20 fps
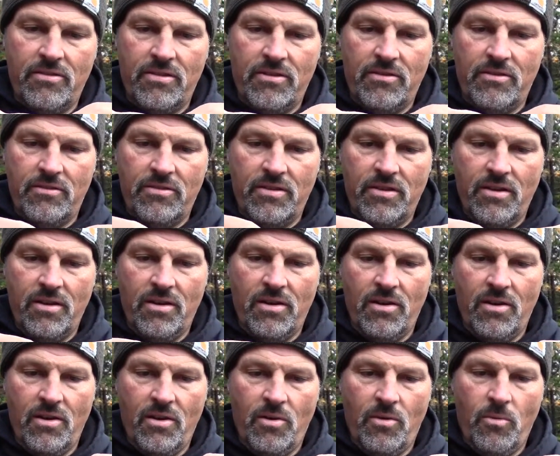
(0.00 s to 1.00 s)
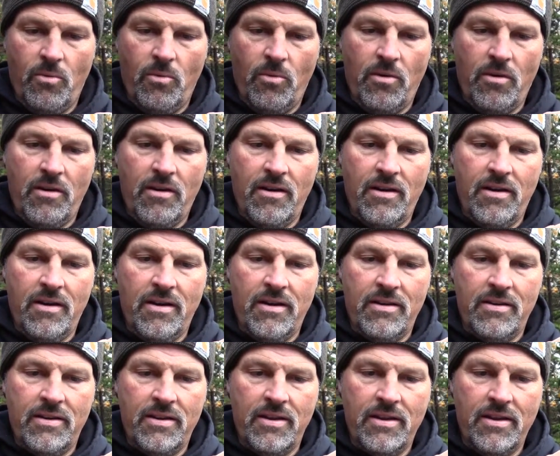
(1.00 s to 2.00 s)
So there's
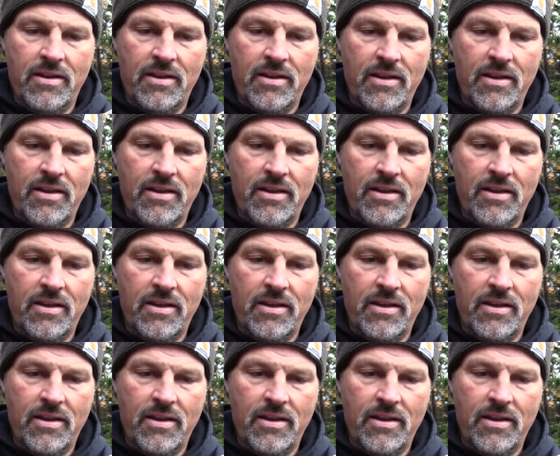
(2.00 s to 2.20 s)
1,